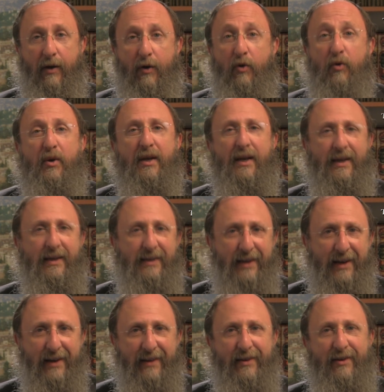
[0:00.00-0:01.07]
who can
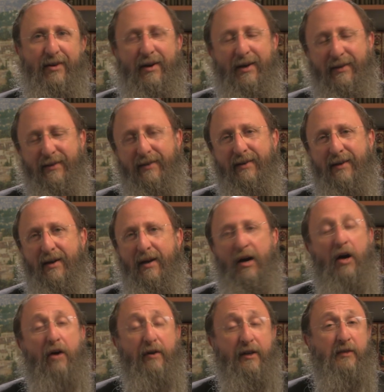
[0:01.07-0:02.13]
untie the knot,
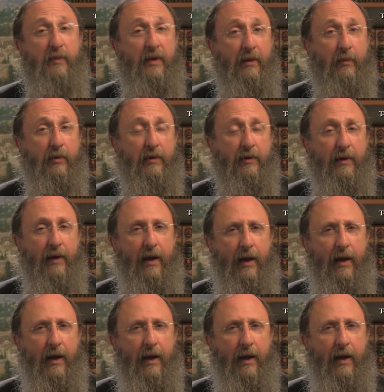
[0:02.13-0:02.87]
are its people.